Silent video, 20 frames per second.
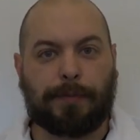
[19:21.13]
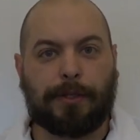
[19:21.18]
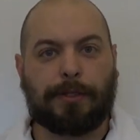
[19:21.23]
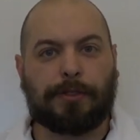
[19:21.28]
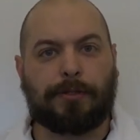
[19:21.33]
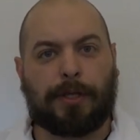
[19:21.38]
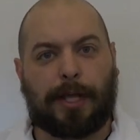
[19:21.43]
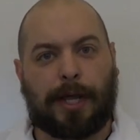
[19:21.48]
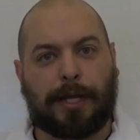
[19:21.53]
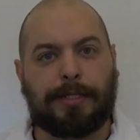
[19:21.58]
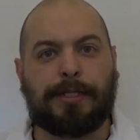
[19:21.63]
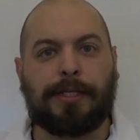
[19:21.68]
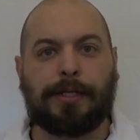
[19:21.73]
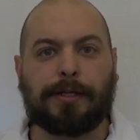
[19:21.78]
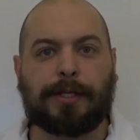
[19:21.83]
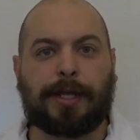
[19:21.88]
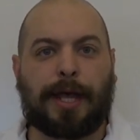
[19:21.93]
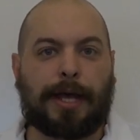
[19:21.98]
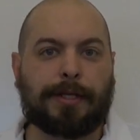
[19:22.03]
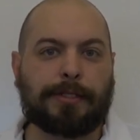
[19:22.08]
So the ideal
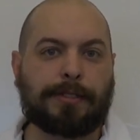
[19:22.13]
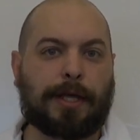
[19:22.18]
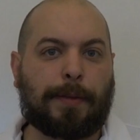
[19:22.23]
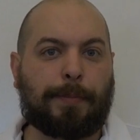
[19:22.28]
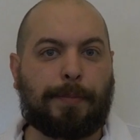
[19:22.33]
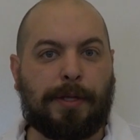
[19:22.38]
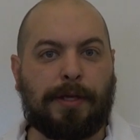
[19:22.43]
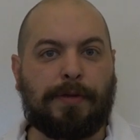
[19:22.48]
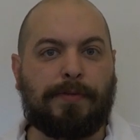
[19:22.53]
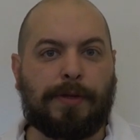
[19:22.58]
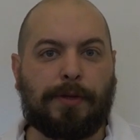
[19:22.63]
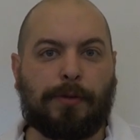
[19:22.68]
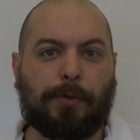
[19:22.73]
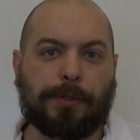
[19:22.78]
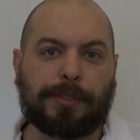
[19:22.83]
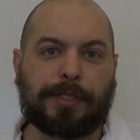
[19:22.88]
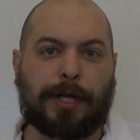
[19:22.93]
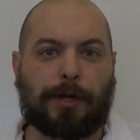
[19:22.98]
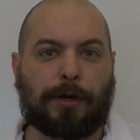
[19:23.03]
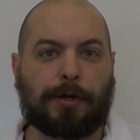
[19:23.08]
gas law, PV
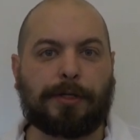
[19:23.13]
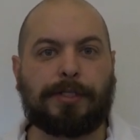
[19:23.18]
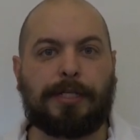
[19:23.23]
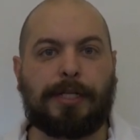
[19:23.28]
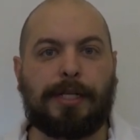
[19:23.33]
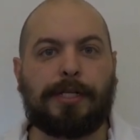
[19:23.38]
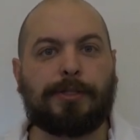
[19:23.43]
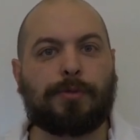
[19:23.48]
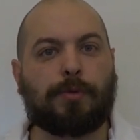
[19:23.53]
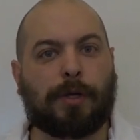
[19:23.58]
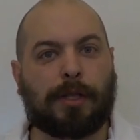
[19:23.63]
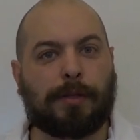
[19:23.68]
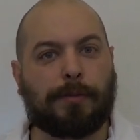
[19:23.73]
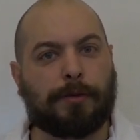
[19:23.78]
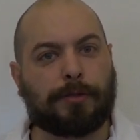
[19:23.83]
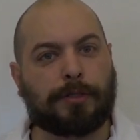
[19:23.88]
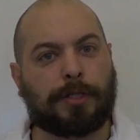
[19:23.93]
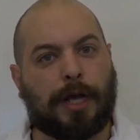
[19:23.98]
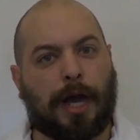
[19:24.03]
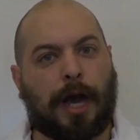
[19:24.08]
equals nRT, is one of the
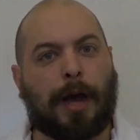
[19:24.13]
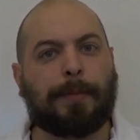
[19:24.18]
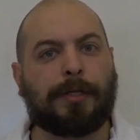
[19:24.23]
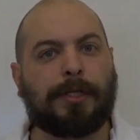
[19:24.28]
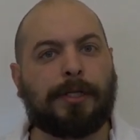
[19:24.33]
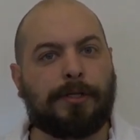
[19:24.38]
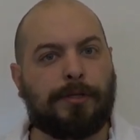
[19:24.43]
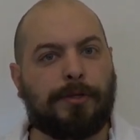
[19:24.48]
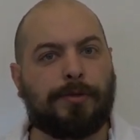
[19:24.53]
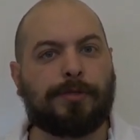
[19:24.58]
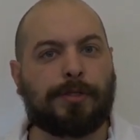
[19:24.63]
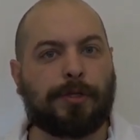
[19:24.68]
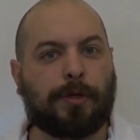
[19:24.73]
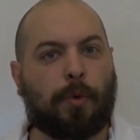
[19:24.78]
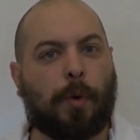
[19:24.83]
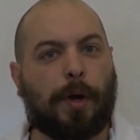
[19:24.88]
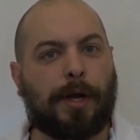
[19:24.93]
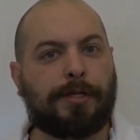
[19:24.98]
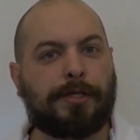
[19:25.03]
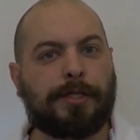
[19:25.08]
most commonly used
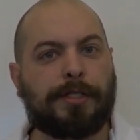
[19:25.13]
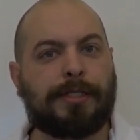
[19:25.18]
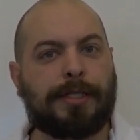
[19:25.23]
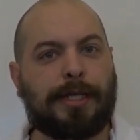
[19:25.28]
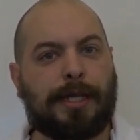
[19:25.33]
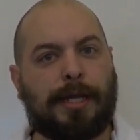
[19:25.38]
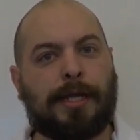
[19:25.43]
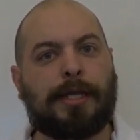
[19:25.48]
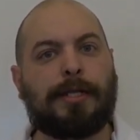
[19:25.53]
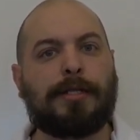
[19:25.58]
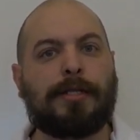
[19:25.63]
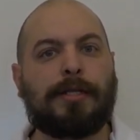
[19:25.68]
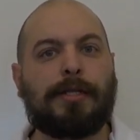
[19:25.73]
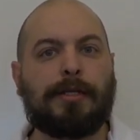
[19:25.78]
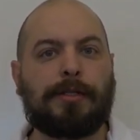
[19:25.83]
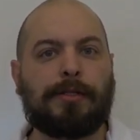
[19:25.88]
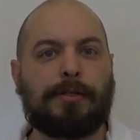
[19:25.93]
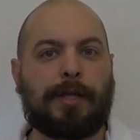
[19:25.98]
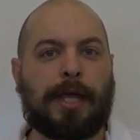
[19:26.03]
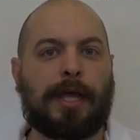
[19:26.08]
equations in
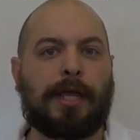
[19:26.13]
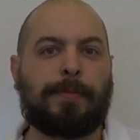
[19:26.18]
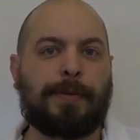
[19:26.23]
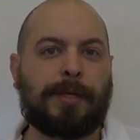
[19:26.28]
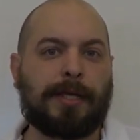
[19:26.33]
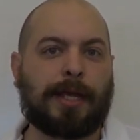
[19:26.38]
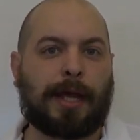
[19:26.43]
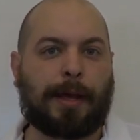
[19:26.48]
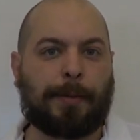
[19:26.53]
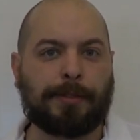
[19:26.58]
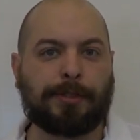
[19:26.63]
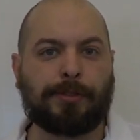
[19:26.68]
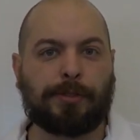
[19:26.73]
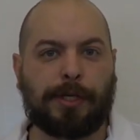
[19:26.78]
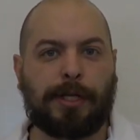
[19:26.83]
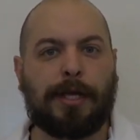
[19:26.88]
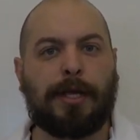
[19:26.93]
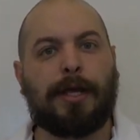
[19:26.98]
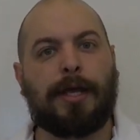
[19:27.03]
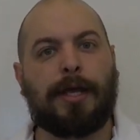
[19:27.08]
AP
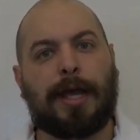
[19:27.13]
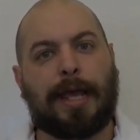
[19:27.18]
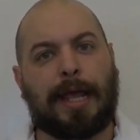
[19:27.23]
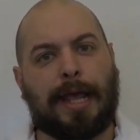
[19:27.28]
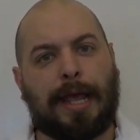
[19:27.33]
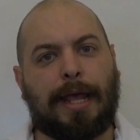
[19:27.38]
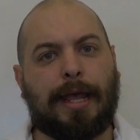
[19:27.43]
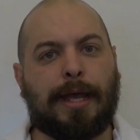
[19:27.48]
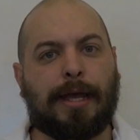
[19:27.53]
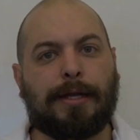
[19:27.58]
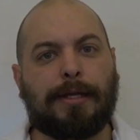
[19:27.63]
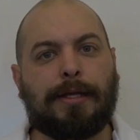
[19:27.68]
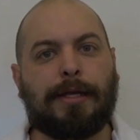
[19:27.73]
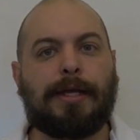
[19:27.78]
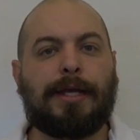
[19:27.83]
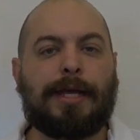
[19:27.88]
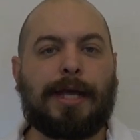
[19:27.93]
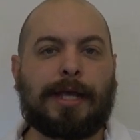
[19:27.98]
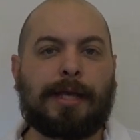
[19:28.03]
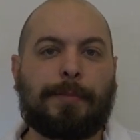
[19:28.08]
chemistry, and
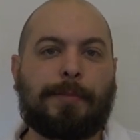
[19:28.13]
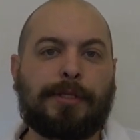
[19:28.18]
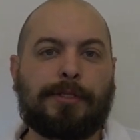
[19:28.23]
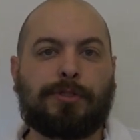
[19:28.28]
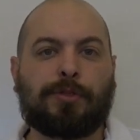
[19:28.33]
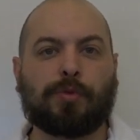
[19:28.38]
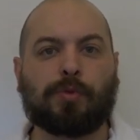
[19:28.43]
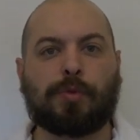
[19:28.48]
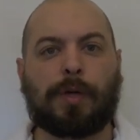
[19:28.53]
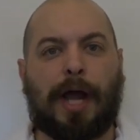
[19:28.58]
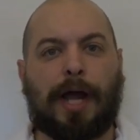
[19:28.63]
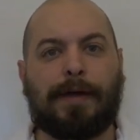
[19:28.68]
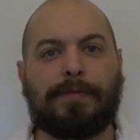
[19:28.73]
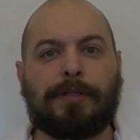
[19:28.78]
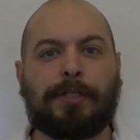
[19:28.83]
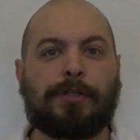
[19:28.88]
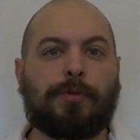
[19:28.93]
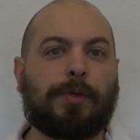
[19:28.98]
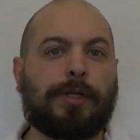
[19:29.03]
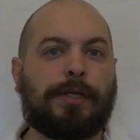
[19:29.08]
it can be derived
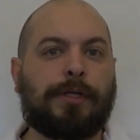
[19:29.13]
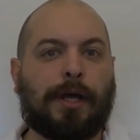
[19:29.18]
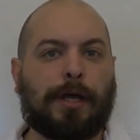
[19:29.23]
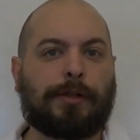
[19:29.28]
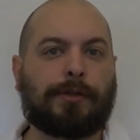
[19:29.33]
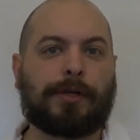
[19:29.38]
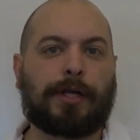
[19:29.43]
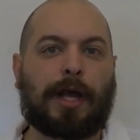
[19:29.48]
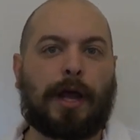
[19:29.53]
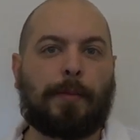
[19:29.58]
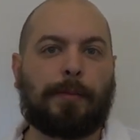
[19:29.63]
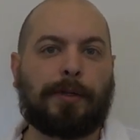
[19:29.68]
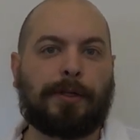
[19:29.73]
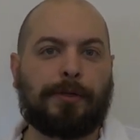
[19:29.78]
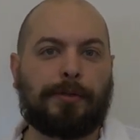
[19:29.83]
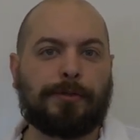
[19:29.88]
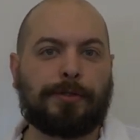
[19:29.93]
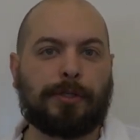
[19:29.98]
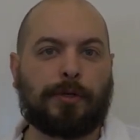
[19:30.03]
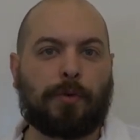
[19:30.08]
into another commonly
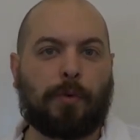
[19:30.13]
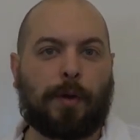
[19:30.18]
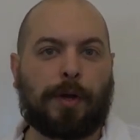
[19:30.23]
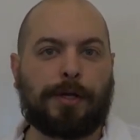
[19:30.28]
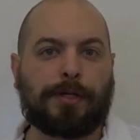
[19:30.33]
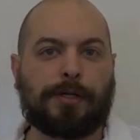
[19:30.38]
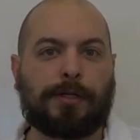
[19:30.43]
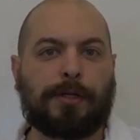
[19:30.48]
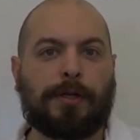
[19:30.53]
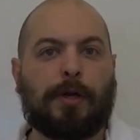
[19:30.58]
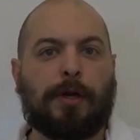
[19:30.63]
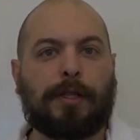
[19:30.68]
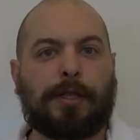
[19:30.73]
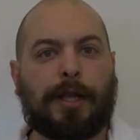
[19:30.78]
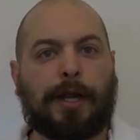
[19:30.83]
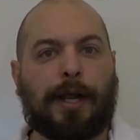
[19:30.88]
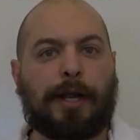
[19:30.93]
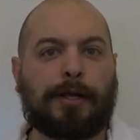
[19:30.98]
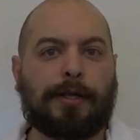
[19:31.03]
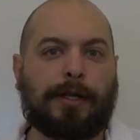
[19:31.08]
used equation
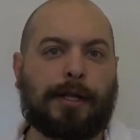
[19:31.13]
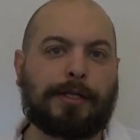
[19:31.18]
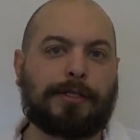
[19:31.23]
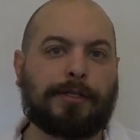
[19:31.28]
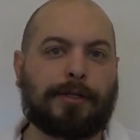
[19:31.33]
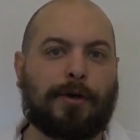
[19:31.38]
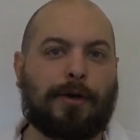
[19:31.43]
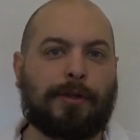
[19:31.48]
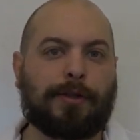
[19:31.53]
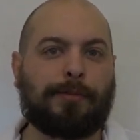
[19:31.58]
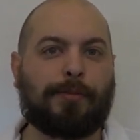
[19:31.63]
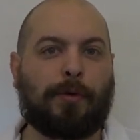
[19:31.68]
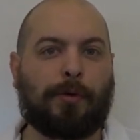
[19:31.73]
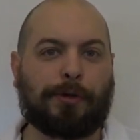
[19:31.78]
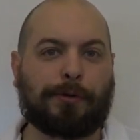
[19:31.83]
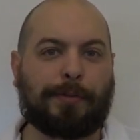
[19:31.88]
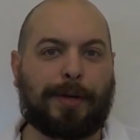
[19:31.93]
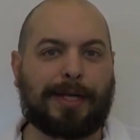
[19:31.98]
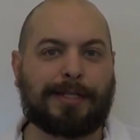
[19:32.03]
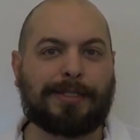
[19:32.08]
that I like to call the
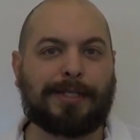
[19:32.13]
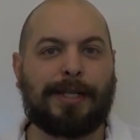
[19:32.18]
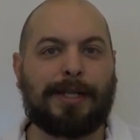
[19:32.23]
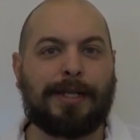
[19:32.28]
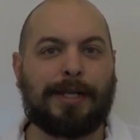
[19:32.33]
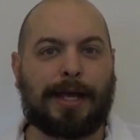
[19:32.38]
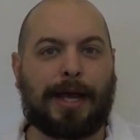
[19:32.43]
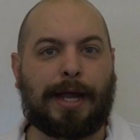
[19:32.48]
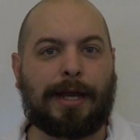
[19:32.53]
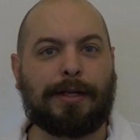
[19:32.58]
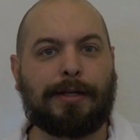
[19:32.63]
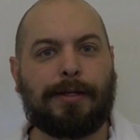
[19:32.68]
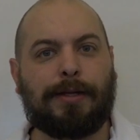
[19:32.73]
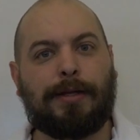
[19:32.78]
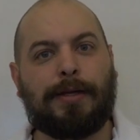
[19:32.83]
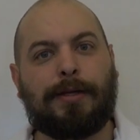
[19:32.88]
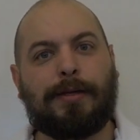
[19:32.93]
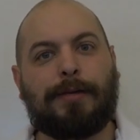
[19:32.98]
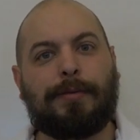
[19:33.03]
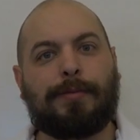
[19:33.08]
molar mass kitty cat,
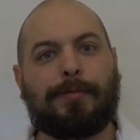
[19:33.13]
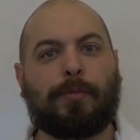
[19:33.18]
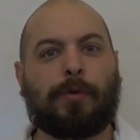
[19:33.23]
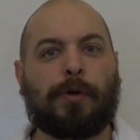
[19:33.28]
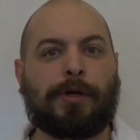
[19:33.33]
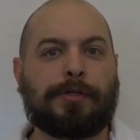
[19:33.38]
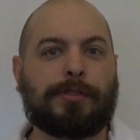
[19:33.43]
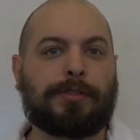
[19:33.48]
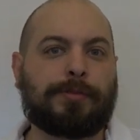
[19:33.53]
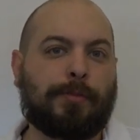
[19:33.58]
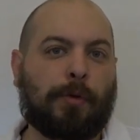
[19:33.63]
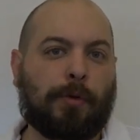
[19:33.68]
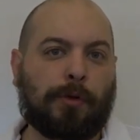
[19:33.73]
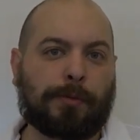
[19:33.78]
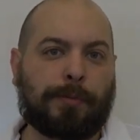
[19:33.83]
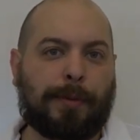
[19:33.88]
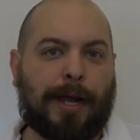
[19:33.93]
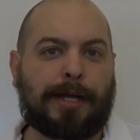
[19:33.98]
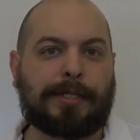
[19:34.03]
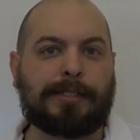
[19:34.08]
where its molar
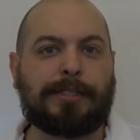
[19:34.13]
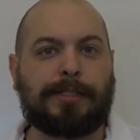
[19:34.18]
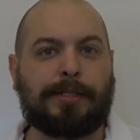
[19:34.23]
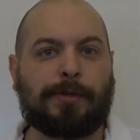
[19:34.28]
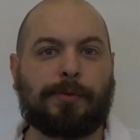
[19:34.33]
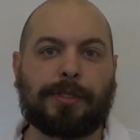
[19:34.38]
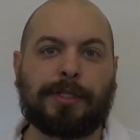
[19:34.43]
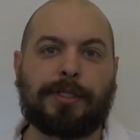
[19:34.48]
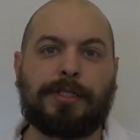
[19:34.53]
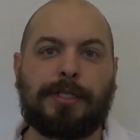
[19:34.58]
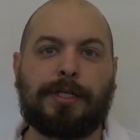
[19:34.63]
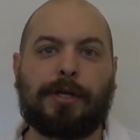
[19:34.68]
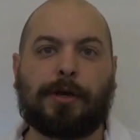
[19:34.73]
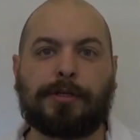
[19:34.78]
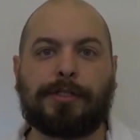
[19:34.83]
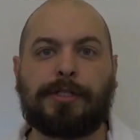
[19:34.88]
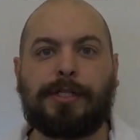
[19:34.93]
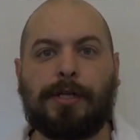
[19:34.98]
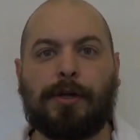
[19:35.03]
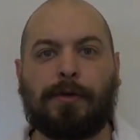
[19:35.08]
mass is equal to
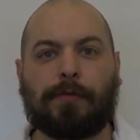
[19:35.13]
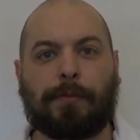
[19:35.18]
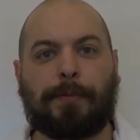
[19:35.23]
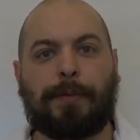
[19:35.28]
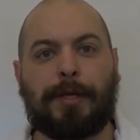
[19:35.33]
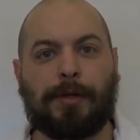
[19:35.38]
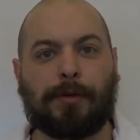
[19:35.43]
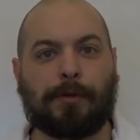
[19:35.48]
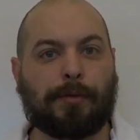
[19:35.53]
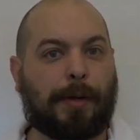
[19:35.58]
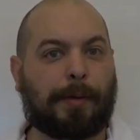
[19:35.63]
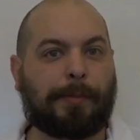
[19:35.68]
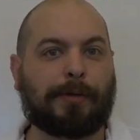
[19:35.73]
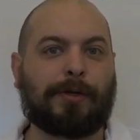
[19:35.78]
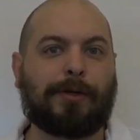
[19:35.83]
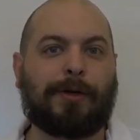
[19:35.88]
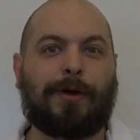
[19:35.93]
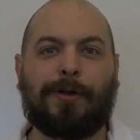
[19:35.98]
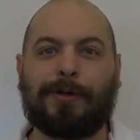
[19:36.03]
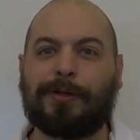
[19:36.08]
dRT over P. Remember,
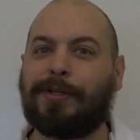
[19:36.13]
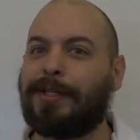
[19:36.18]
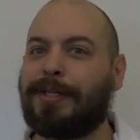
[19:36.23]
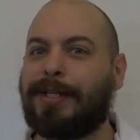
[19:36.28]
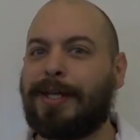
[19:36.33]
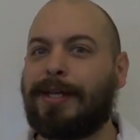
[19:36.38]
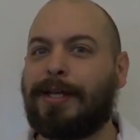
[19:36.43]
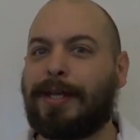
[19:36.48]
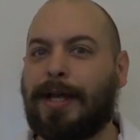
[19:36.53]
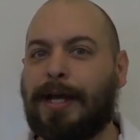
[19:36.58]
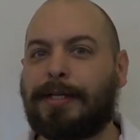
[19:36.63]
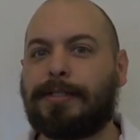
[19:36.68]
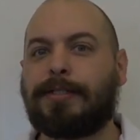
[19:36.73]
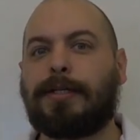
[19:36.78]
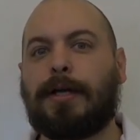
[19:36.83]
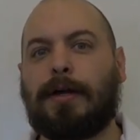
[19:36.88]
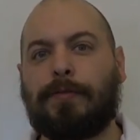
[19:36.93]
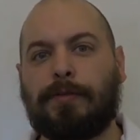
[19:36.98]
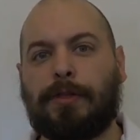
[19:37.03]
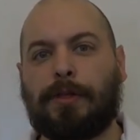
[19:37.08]
all good kitty cats
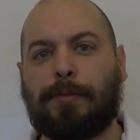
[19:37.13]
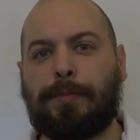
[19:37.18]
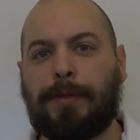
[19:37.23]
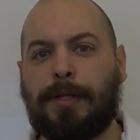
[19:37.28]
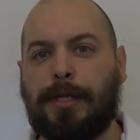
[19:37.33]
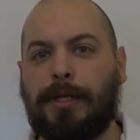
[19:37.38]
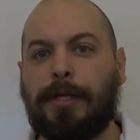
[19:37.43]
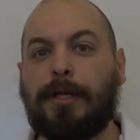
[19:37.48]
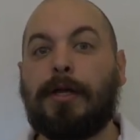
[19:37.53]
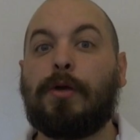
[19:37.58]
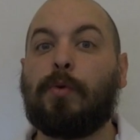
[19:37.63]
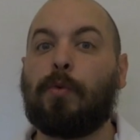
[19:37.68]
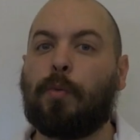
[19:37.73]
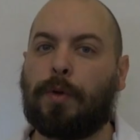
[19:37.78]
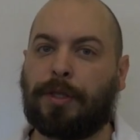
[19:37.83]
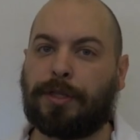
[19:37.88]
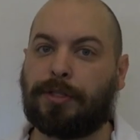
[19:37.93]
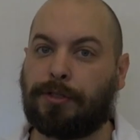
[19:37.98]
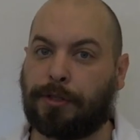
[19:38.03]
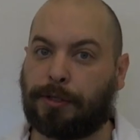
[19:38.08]
cover their P
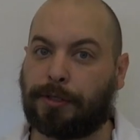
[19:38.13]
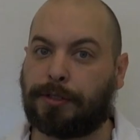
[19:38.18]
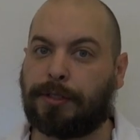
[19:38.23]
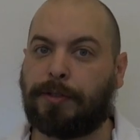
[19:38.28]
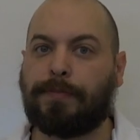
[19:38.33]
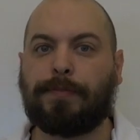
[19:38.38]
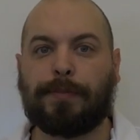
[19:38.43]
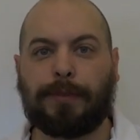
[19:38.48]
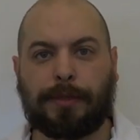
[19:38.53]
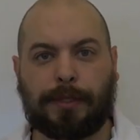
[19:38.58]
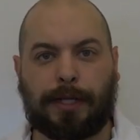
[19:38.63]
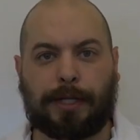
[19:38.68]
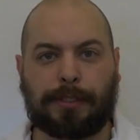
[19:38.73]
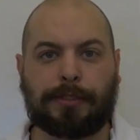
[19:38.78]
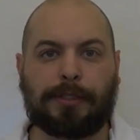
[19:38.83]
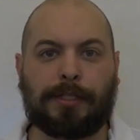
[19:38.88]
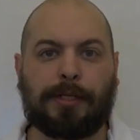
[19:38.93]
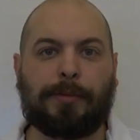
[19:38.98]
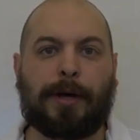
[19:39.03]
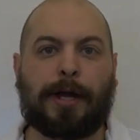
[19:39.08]
with dirt.
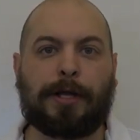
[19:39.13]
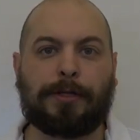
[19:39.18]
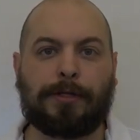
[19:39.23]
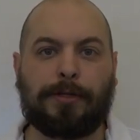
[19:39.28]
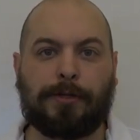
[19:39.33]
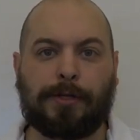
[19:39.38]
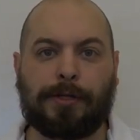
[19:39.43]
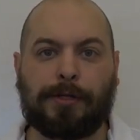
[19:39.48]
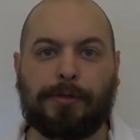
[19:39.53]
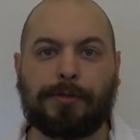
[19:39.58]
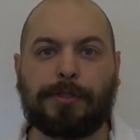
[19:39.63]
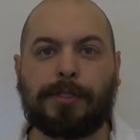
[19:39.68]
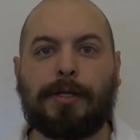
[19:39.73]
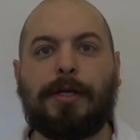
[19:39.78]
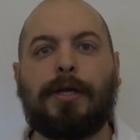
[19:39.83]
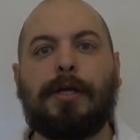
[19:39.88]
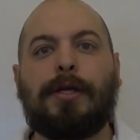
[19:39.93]
That's the mnemonic you can use.